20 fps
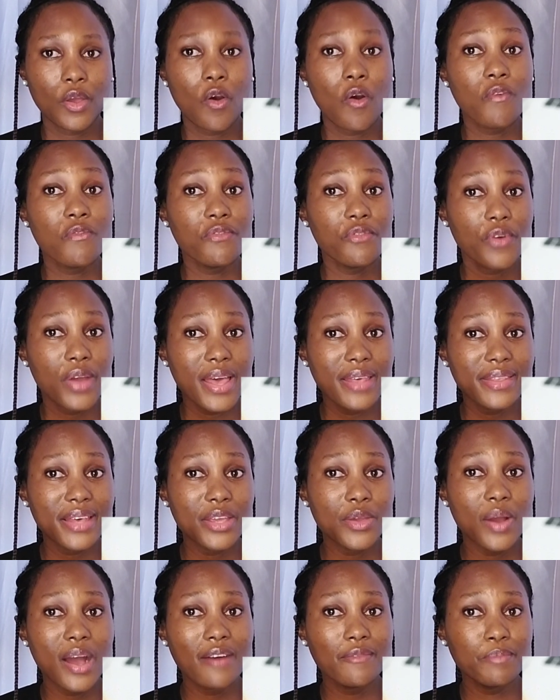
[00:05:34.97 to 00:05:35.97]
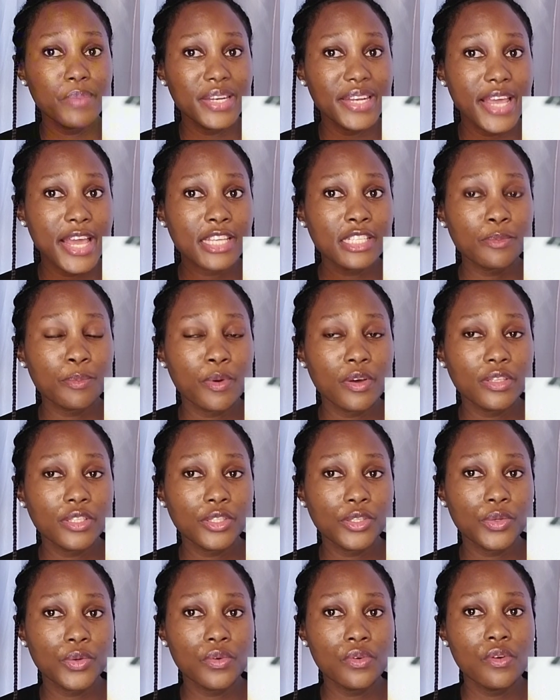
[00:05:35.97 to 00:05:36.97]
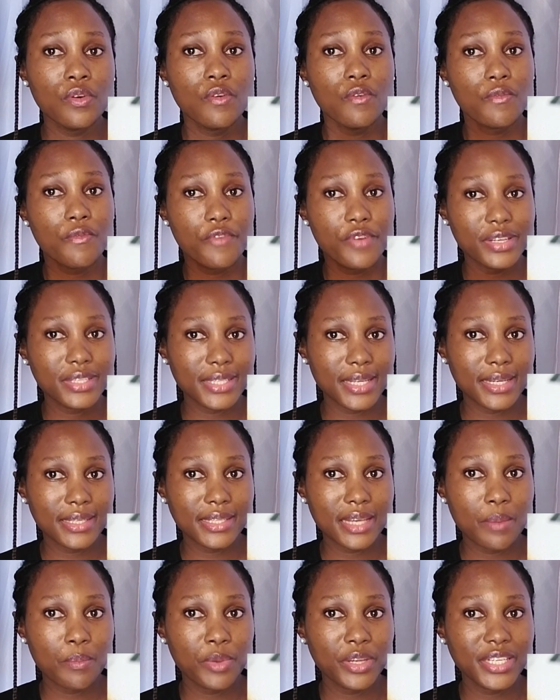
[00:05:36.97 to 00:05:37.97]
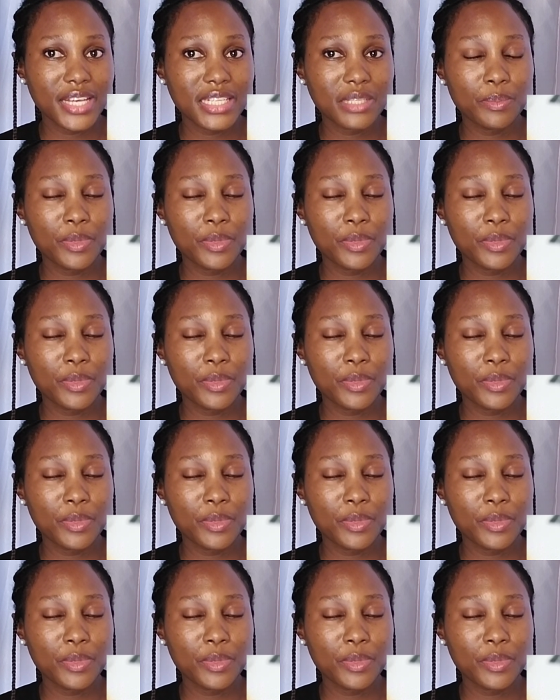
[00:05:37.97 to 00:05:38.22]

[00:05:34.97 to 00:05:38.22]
of whether you have been exposed to freezing temperatures,